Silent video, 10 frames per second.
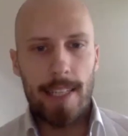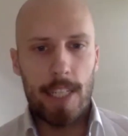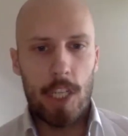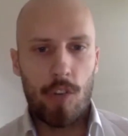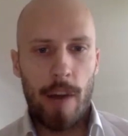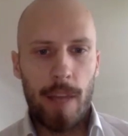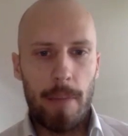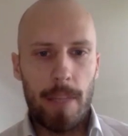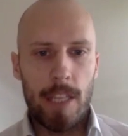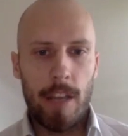describe that
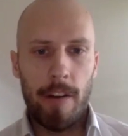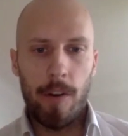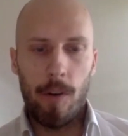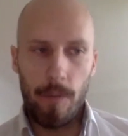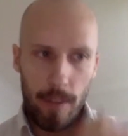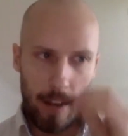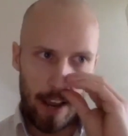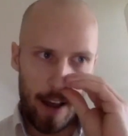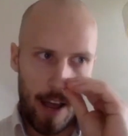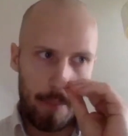material
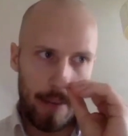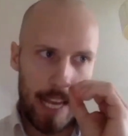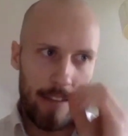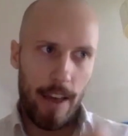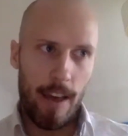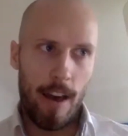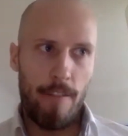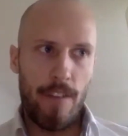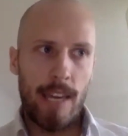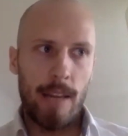like i believe a
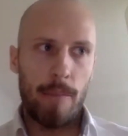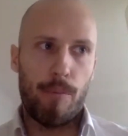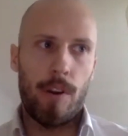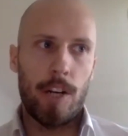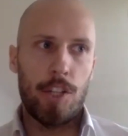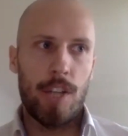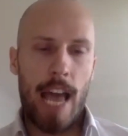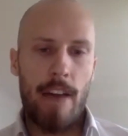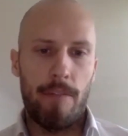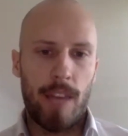vegan product should
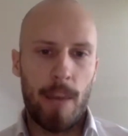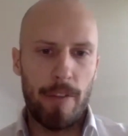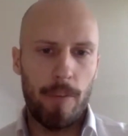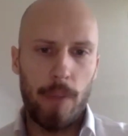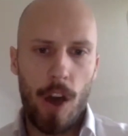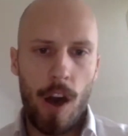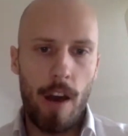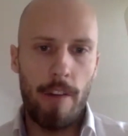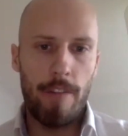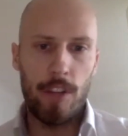have coming from the
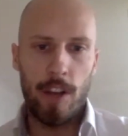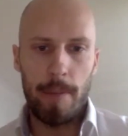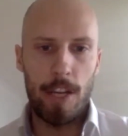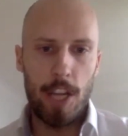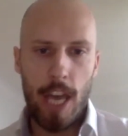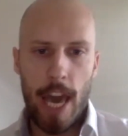earth you know what i mean yeah,